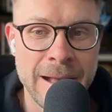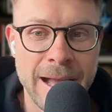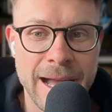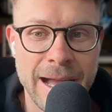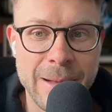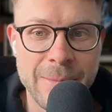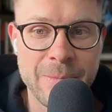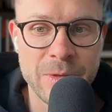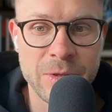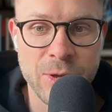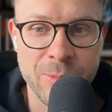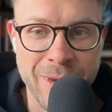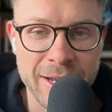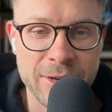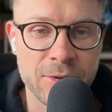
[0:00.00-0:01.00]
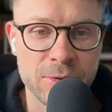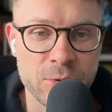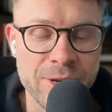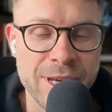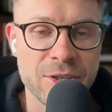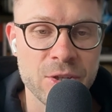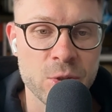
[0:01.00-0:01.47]
So Micron
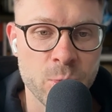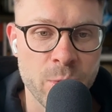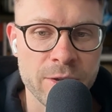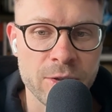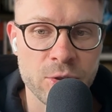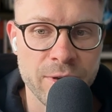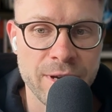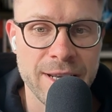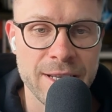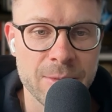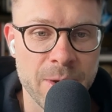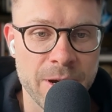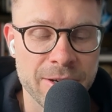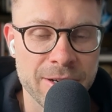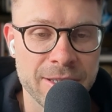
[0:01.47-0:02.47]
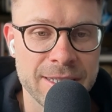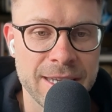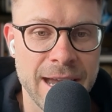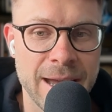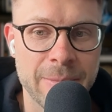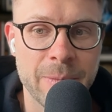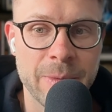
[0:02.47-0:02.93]
reaches 1 trillion market
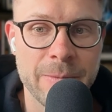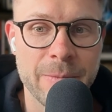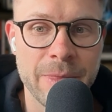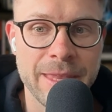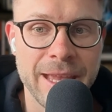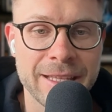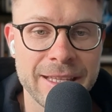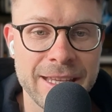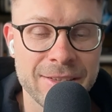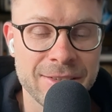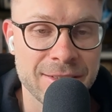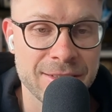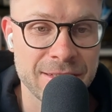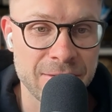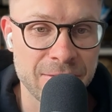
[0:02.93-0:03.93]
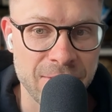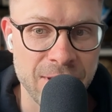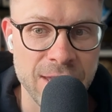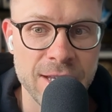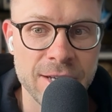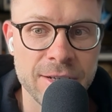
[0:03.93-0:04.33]
cap. That is a severe